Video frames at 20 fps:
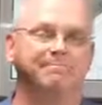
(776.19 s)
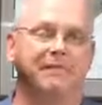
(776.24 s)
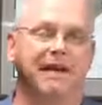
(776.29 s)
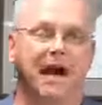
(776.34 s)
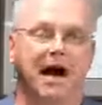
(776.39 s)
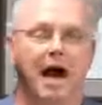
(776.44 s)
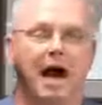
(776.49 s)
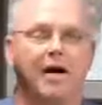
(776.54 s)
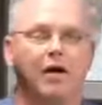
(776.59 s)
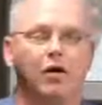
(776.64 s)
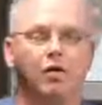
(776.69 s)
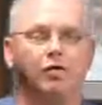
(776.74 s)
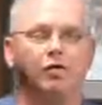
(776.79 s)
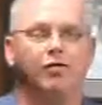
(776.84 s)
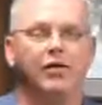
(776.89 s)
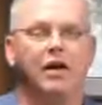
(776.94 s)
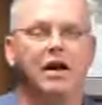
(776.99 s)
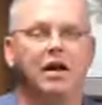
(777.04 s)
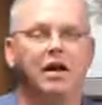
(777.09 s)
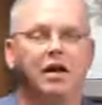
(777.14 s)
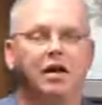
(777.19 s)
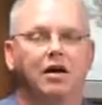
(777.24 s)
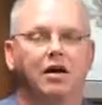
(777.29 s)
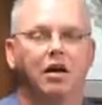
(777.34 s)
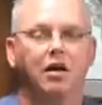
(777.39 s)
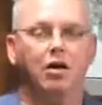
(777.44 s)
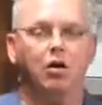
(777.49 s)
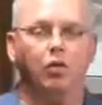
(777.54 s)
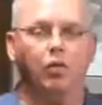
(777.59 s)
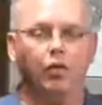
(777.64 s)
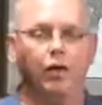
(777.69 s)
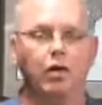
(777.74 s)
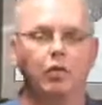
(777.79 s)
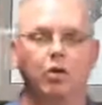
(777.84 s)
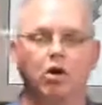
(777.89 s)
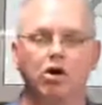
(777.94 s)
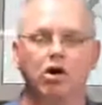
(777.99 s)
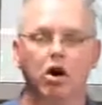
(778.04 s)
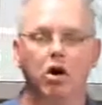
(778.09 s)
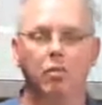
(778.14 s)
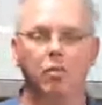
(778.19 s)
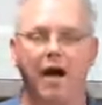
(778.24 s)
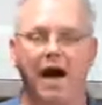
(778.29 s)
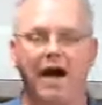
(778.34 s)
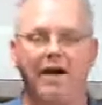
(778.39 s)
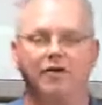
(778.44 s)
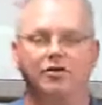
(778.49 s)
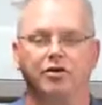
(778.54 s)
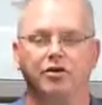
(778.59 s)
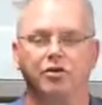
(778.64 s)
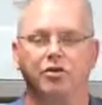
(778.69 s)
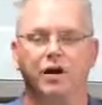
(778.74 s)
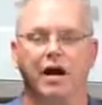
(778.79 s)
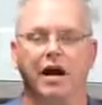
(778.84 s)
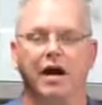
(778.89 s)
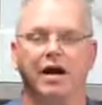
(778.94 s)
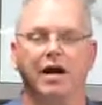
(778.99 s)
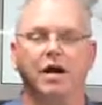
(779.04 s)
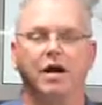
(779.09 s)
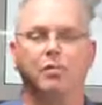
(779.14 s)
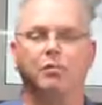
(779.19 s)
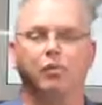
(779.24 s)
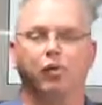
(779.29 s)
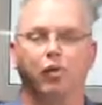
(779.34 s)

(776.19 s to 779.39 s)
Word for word: Now, I don't think we will go back to a